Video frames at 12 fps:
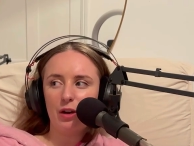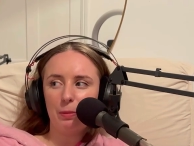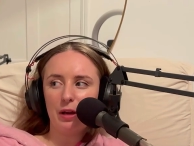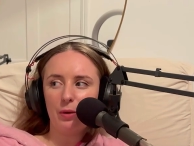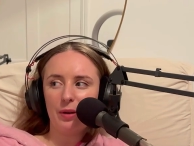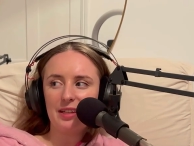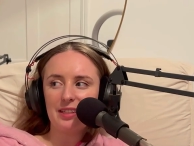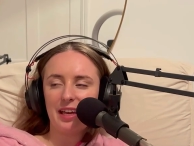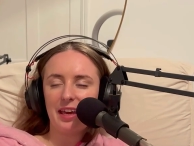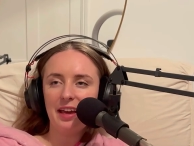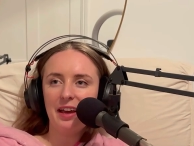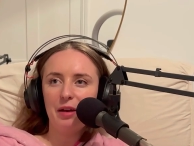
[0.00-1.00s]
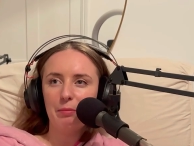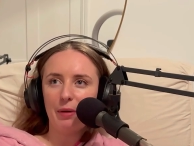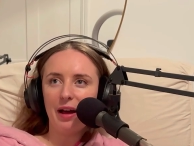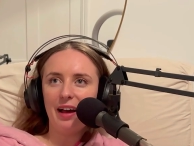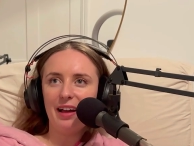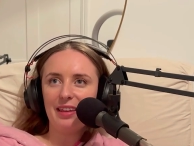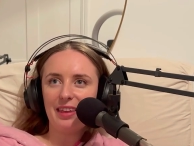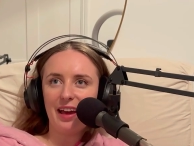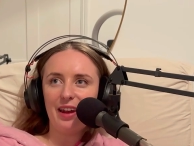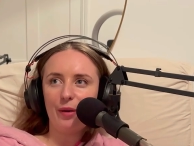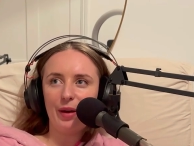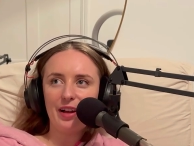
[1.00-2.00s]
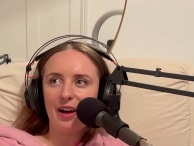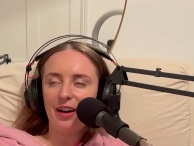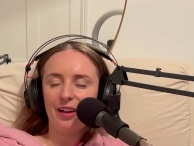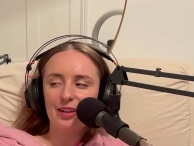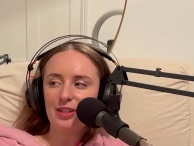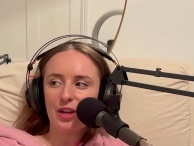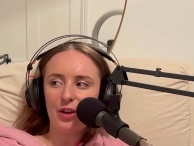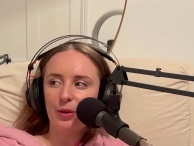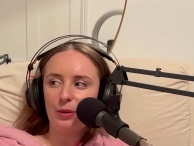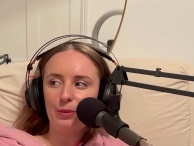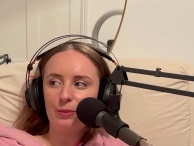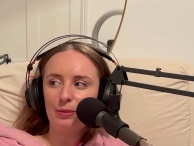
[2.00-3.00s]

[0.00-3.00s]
A little bit queasy, but yeah, no, I can't do